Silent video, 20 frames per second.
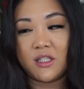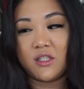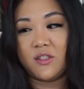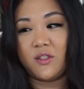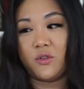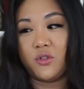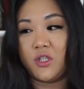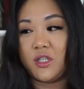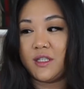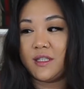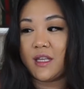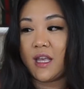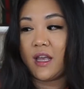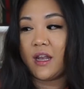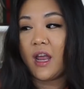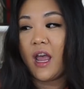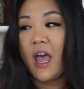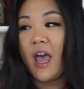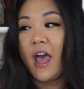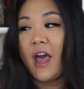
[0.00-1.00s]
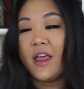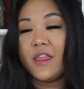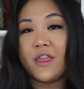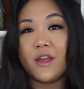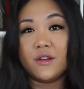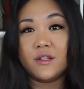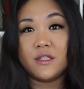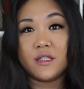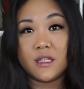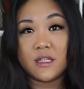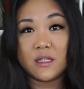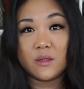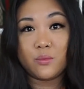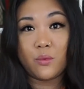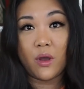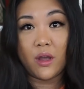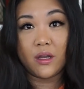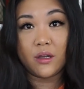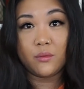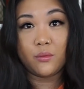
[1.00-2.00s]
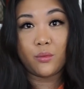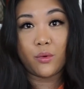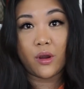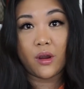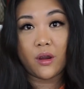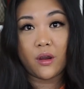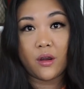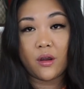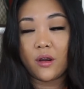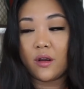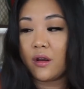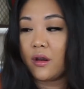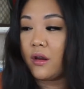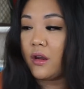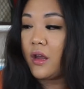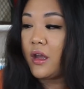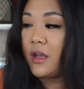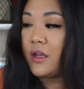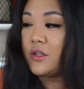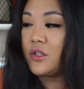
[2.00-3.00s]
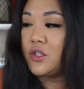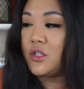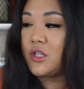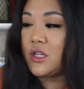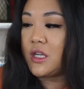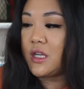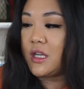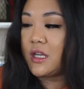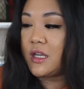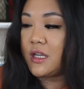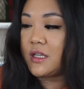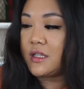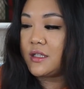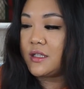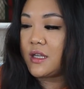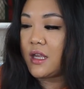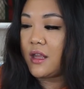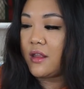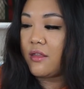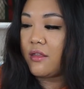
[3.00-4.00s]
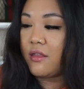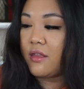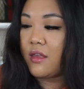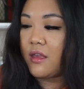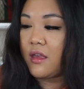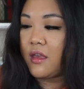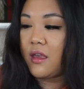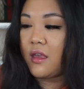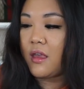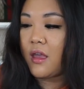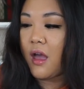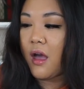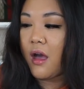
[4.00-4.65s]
And so she said there's this one where she is in the